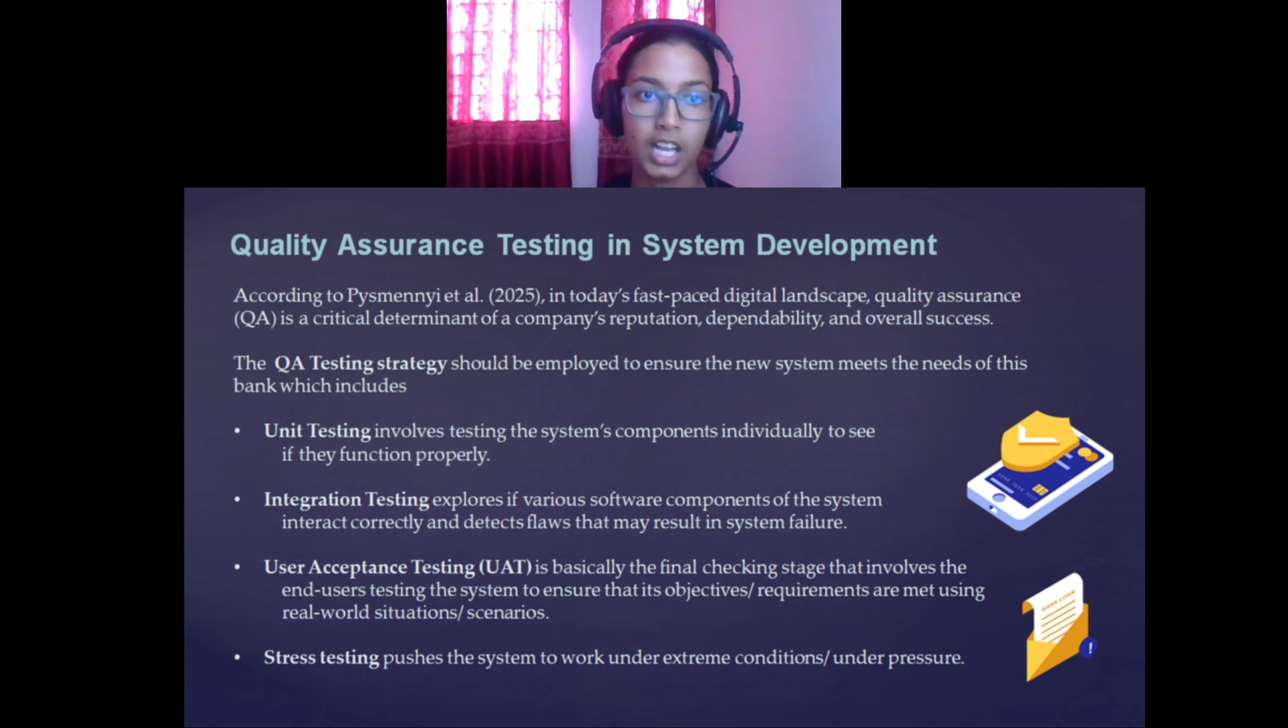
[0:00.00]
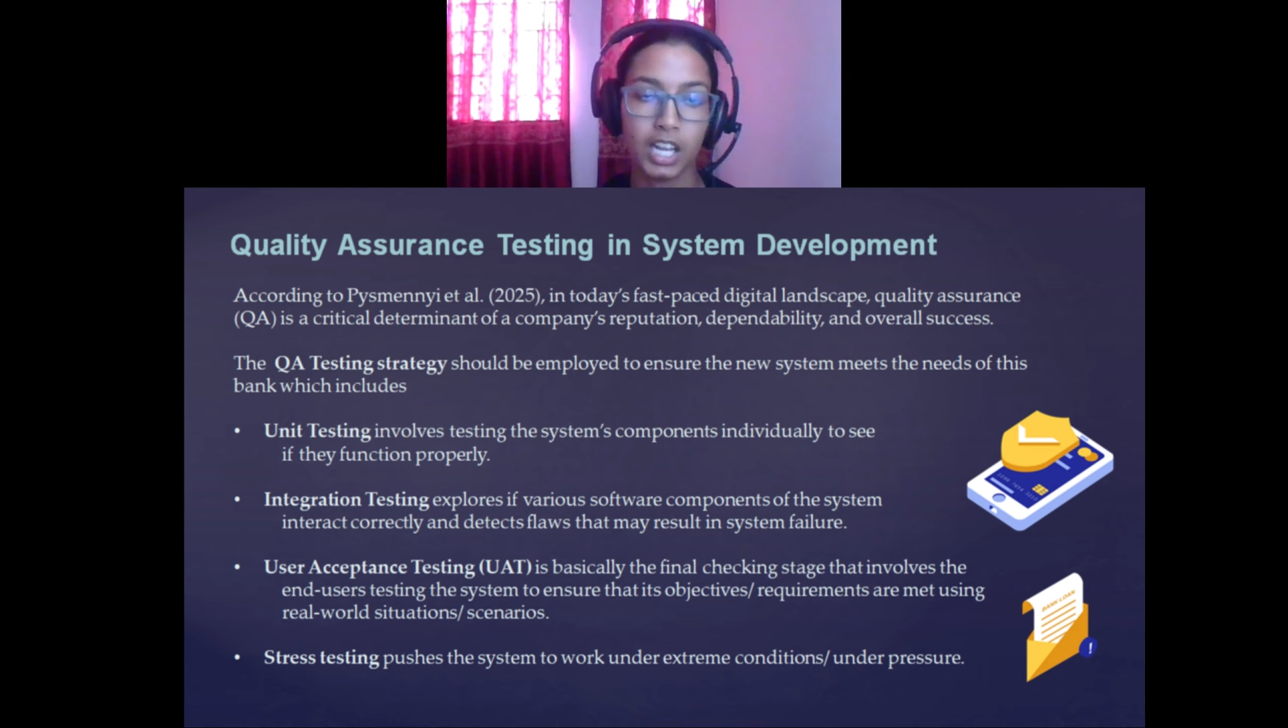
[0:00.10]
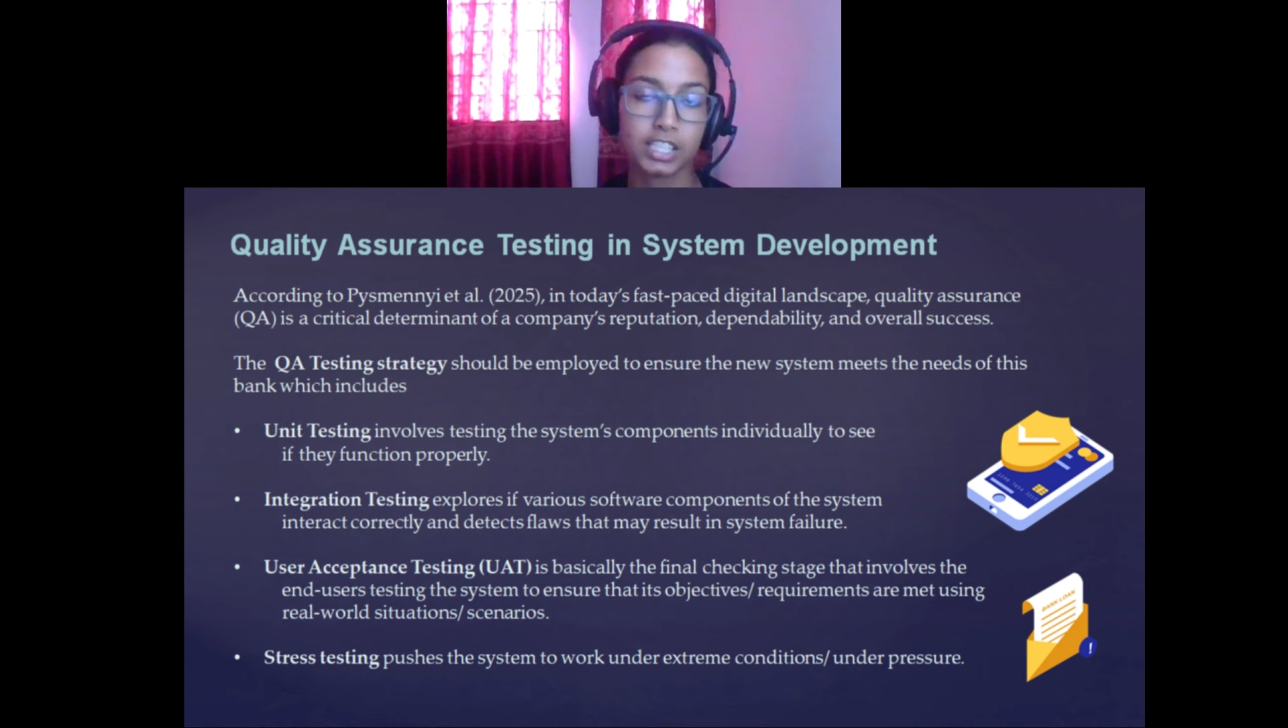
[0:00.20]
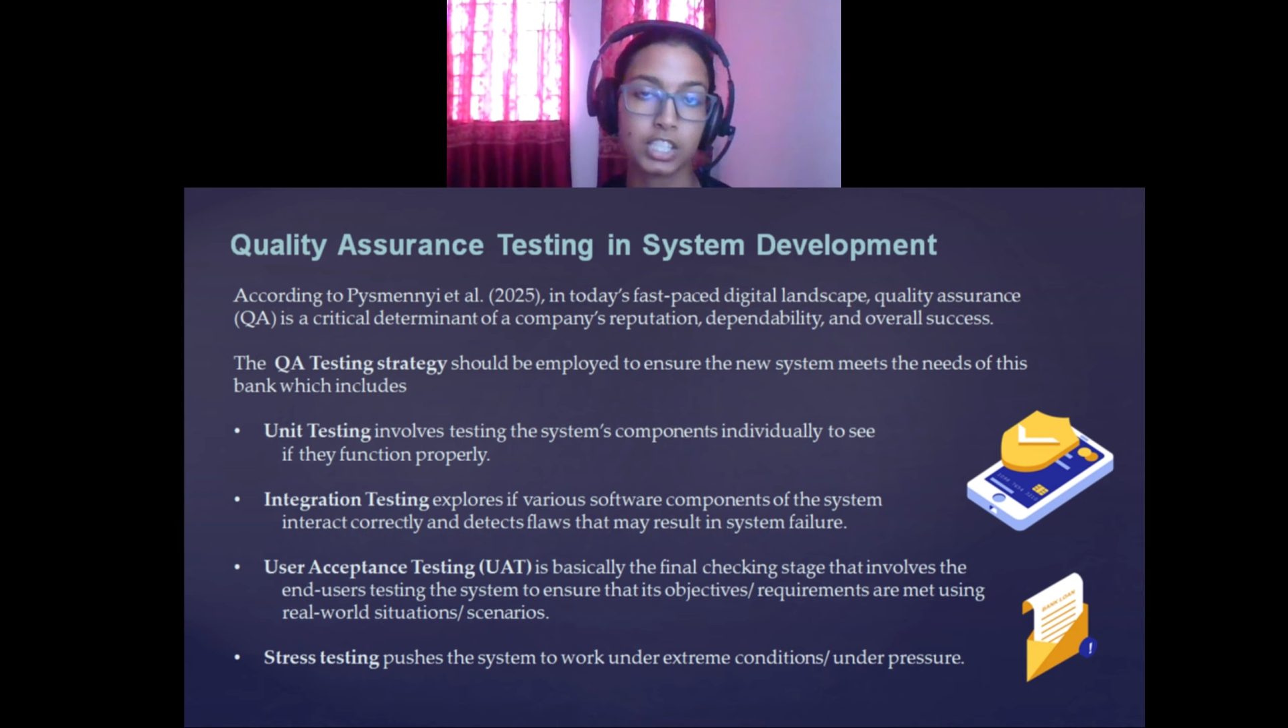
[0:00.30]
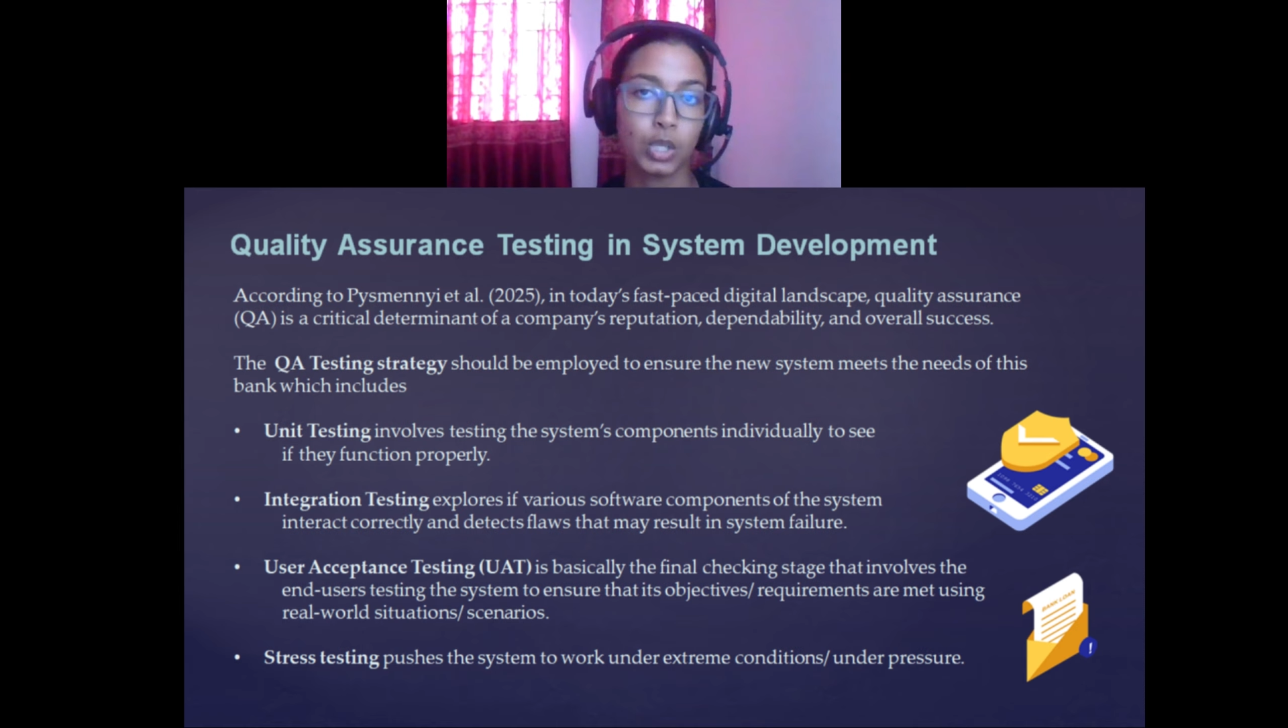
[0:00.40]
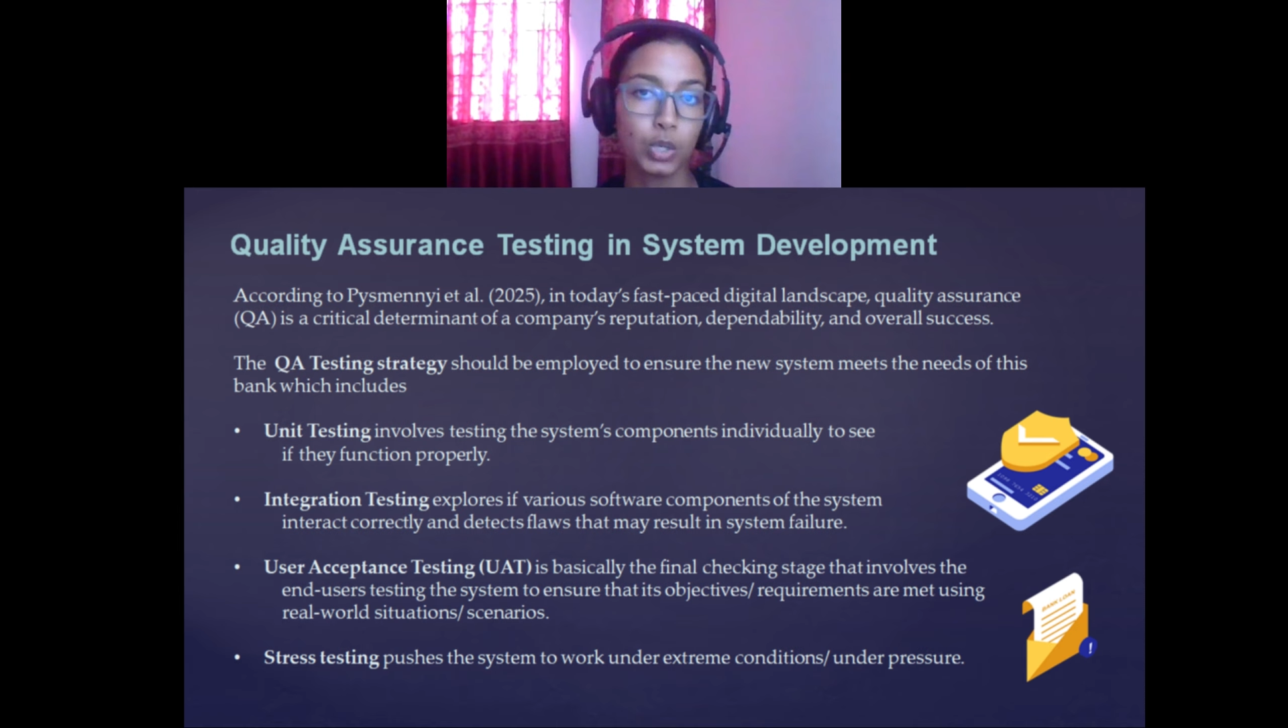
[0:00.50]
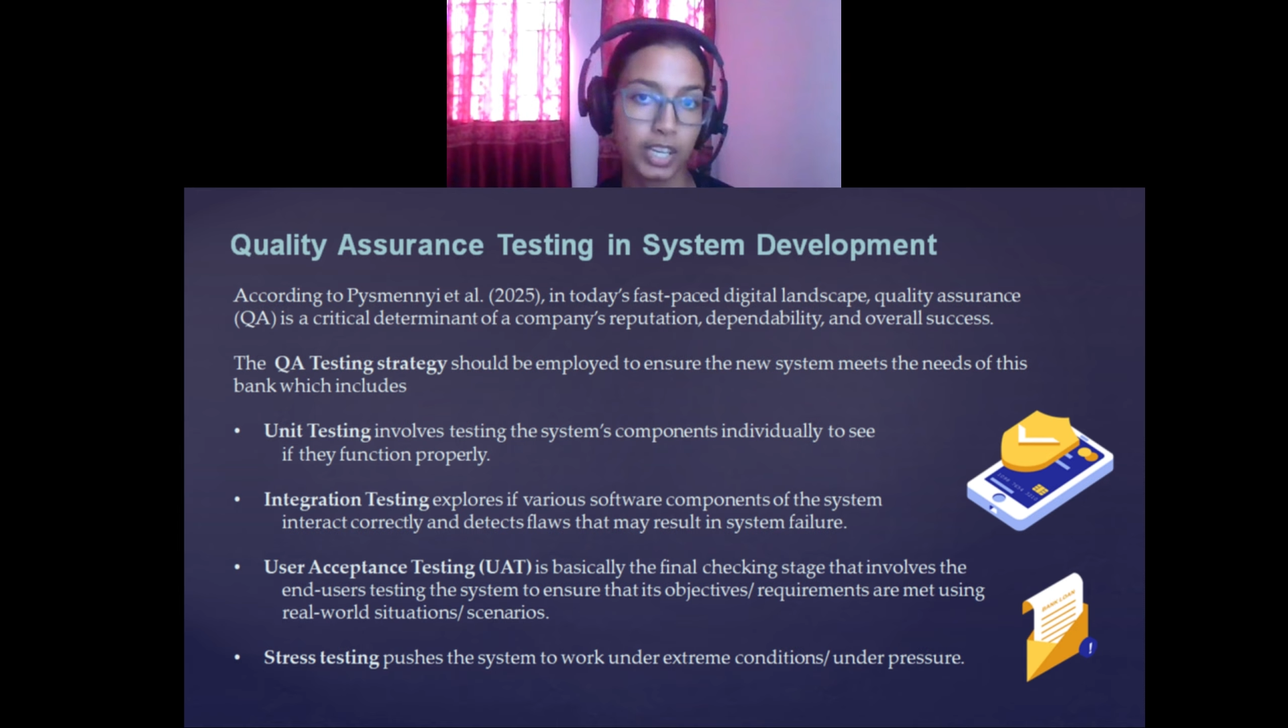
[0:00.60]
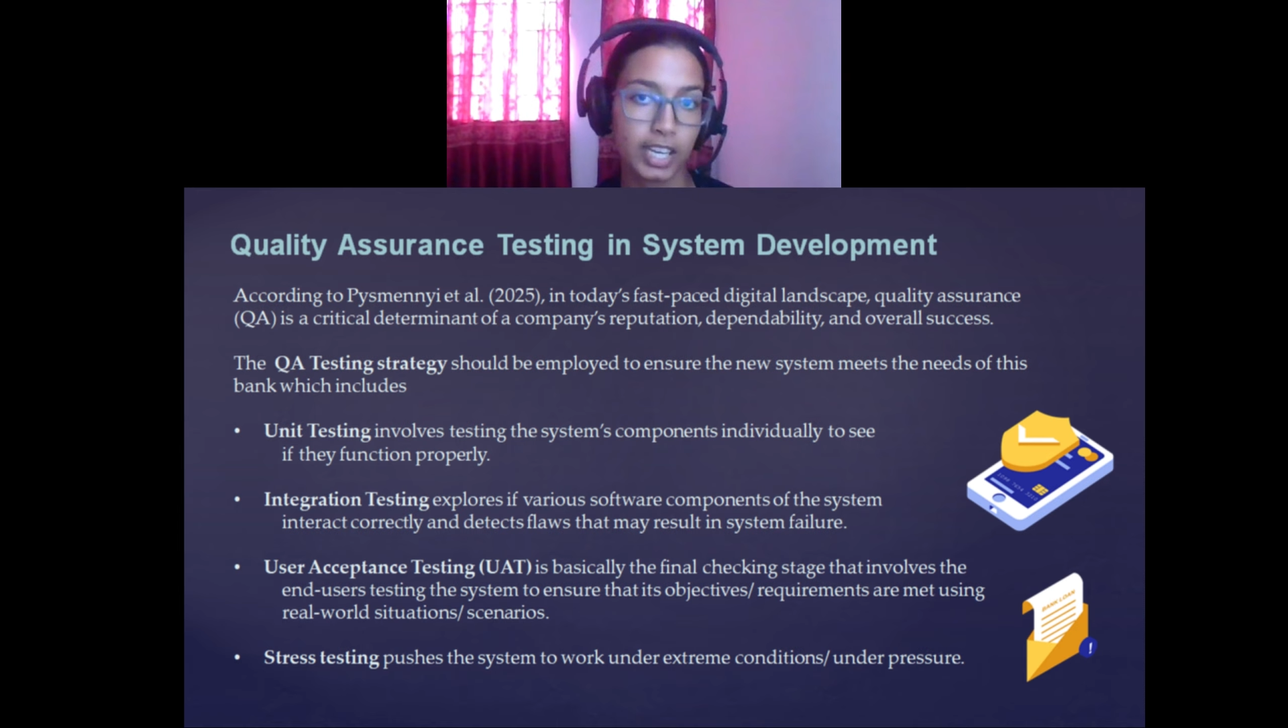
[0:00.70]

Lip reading: Let's look